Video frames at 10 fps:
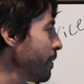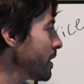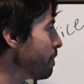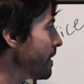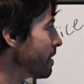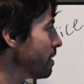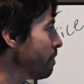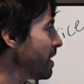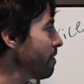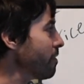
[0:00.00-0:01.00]
would expect the
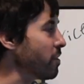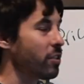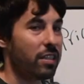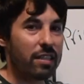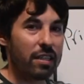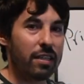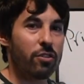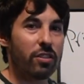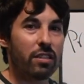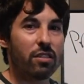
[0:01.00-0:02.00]
demand for cookies to
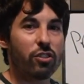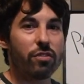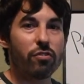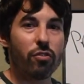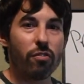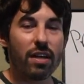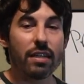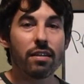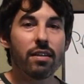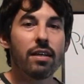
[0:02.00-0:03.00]
increase and shift to the
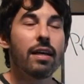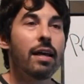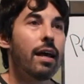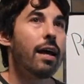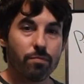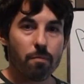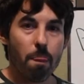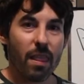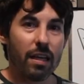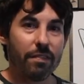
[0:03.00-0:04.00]
right.
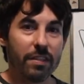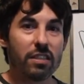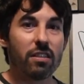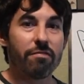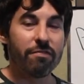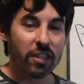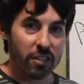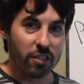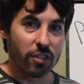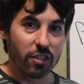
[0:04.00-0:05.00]
If it's an
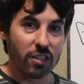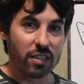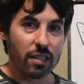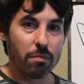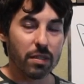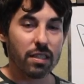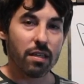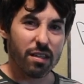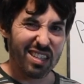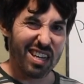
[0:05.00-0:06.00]
inferior good, it's going to be
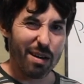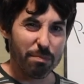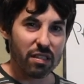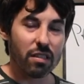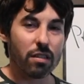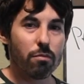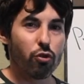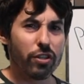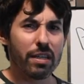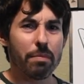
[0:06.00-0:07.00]
the opposite. The
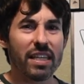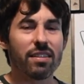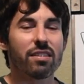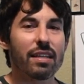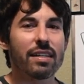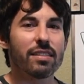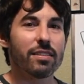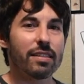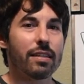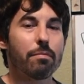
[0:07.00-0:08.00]
more you get paid, the less
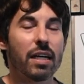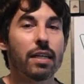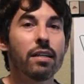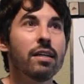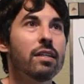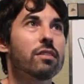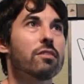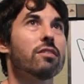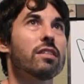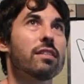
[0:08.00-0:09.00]
you're going to buy.
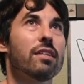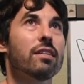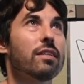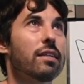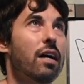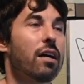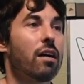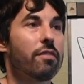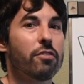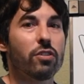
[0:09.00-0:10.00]
So let's say like
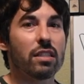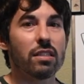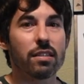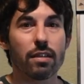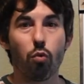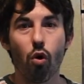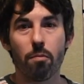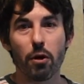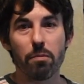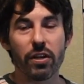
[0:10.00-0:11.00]
knockoff cookies, like
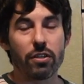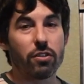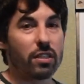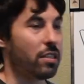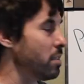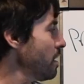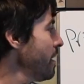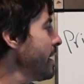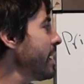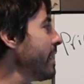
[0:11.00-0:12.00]
Walmart brand cookies.
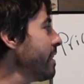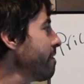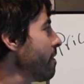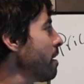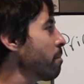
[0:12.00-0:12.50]
If